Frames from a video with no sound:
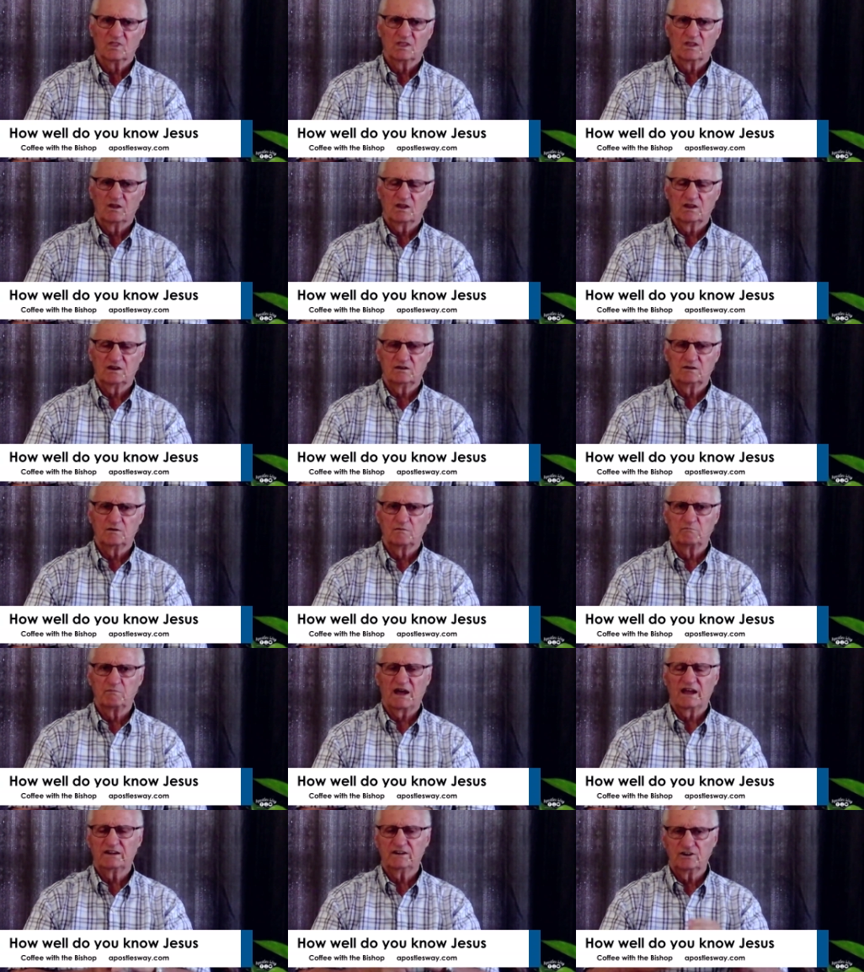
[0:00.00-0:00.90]
And
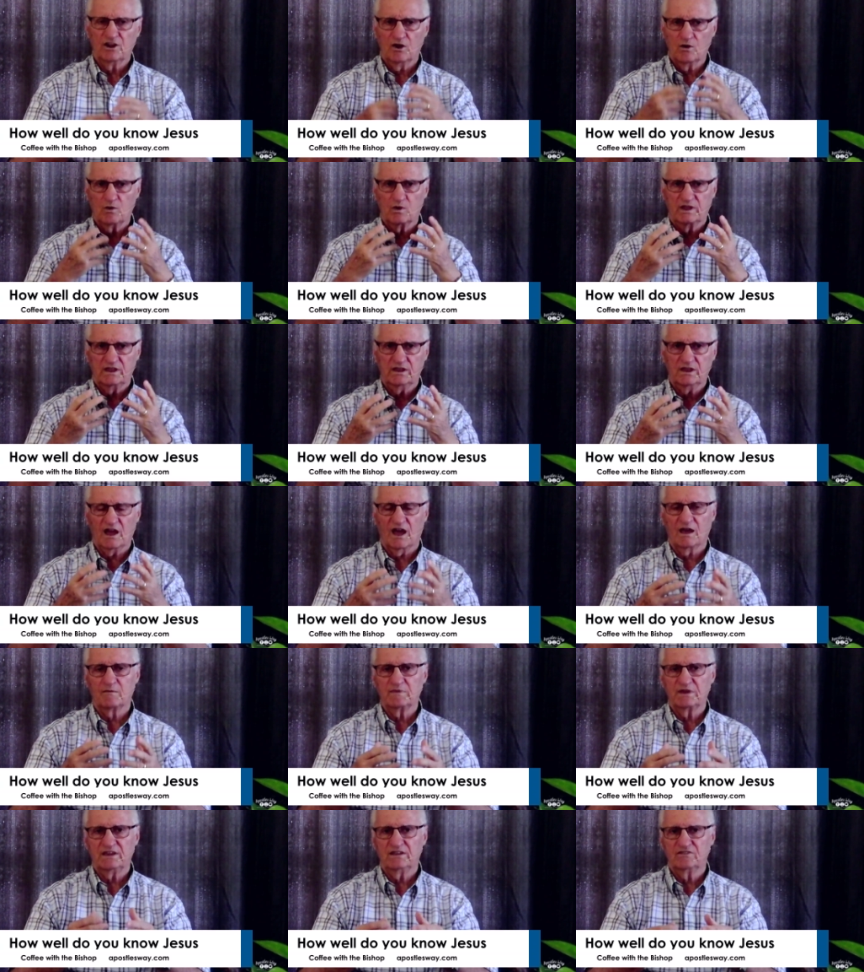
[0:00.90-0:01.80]
by knowing, I
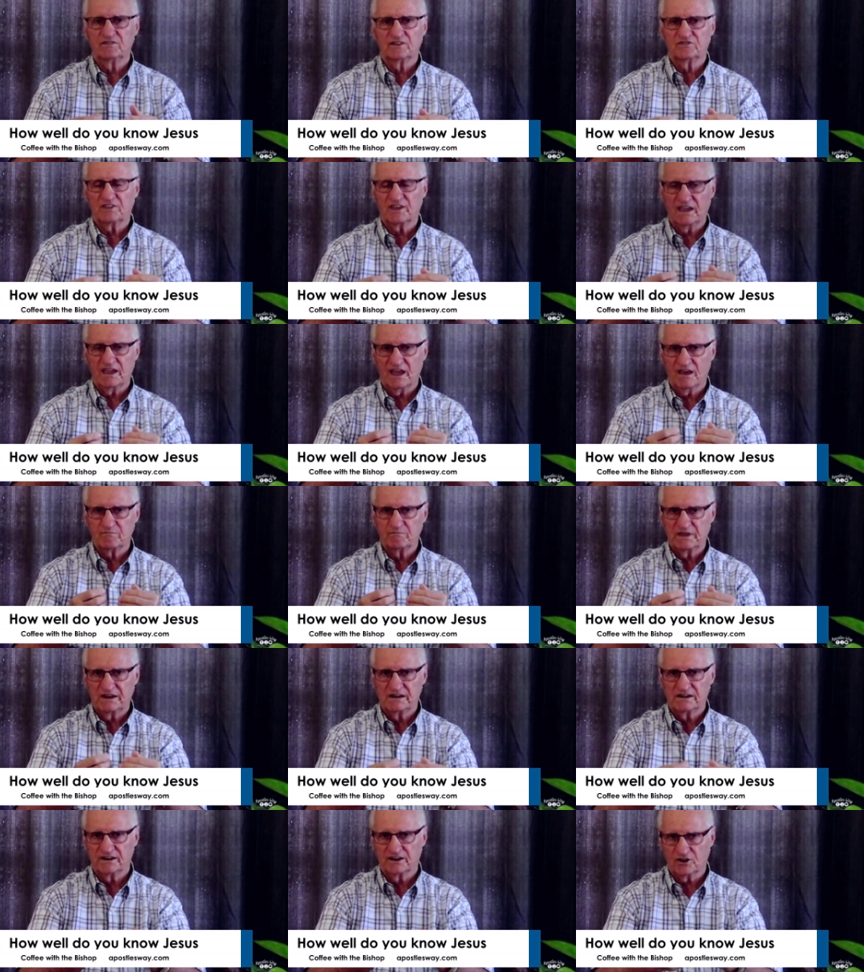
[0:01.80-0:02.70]
mean that they have
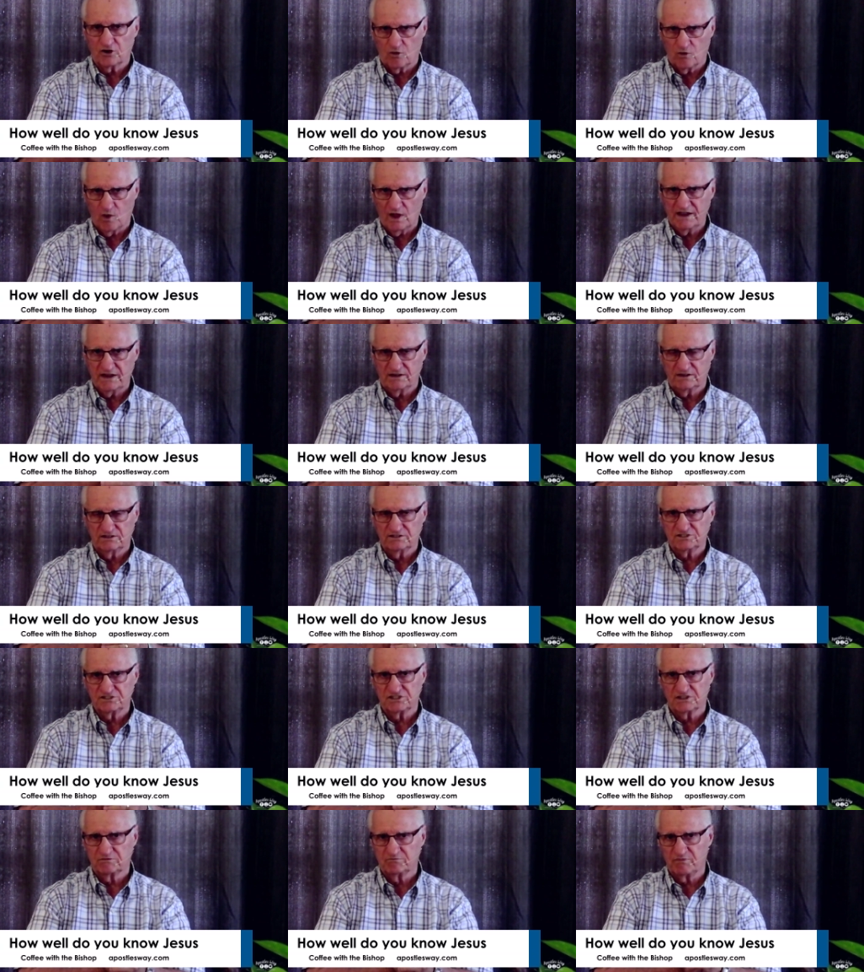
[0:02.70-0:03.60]
been an
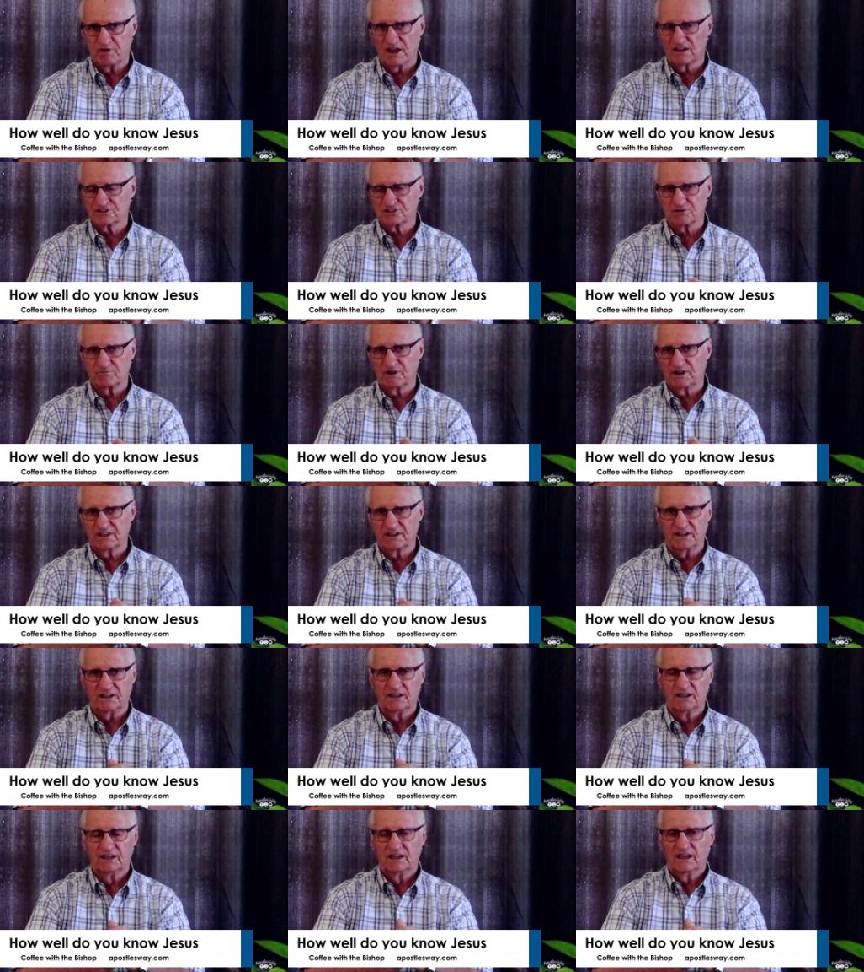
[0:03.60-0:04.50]
acquaintance, and
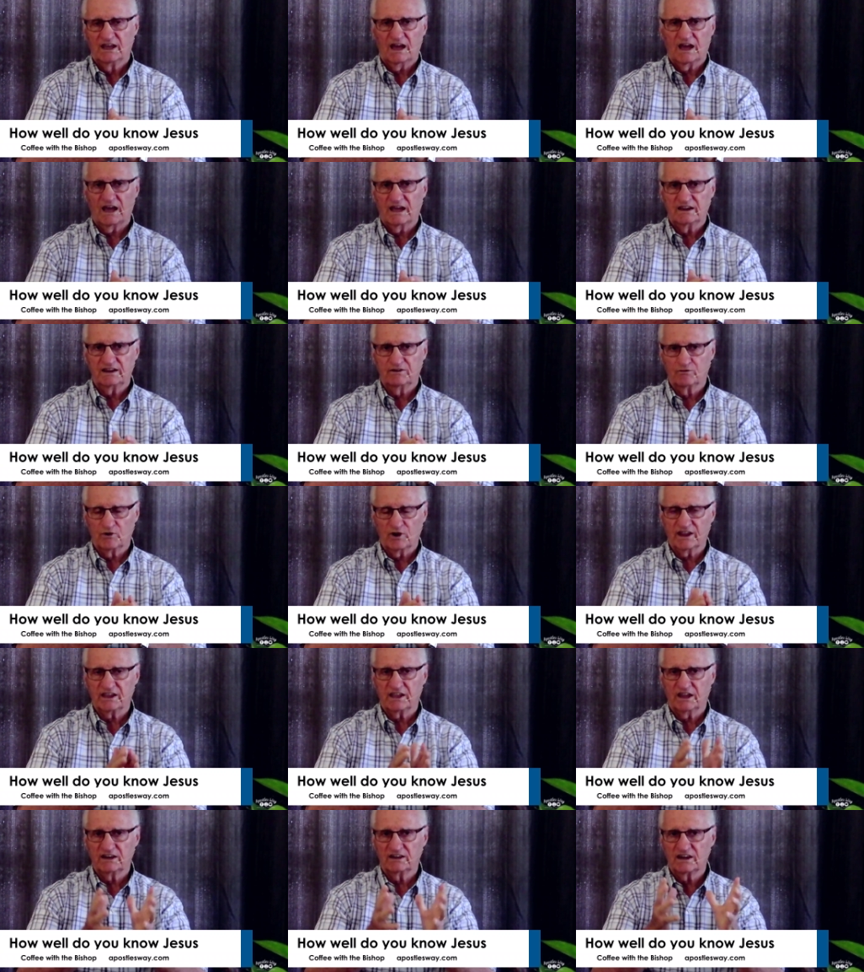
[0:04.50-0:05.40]
possibly I
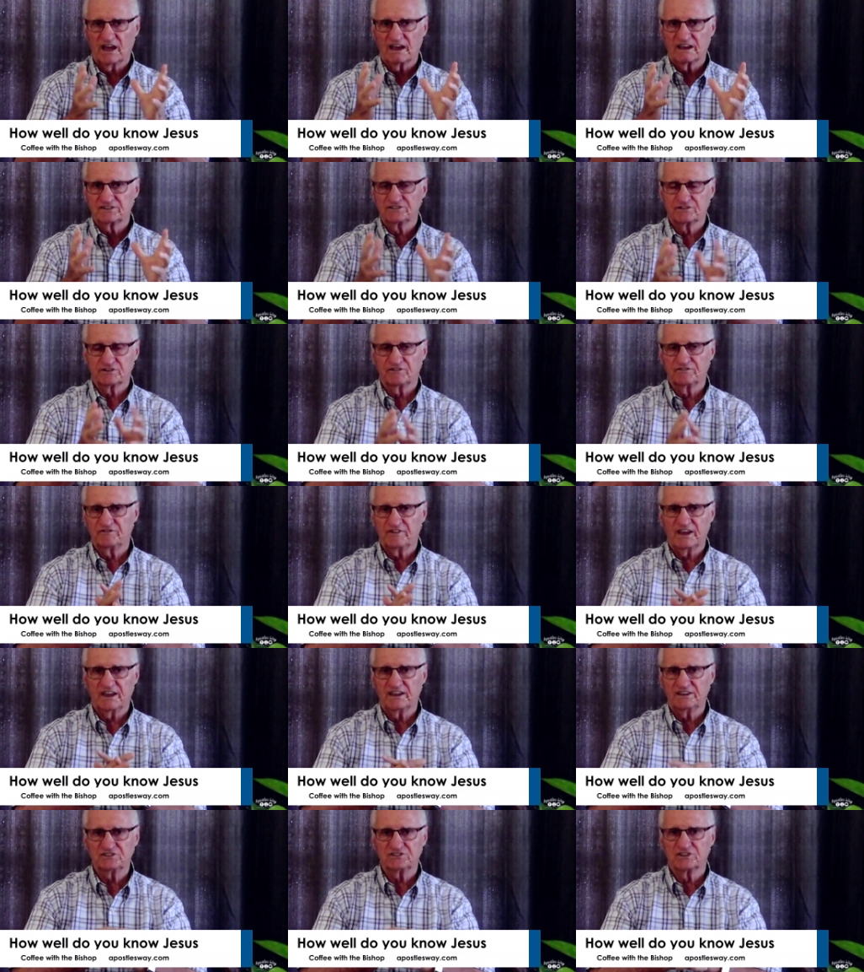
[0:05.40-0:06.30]
recognize their
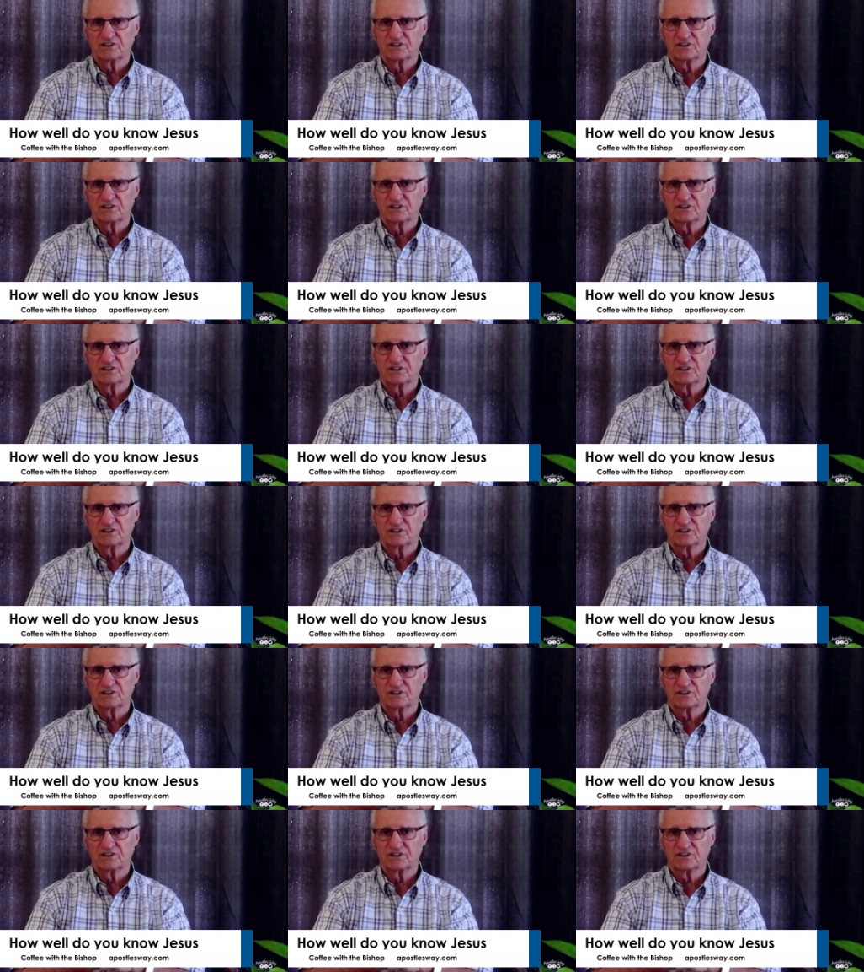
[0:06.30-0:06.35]
face.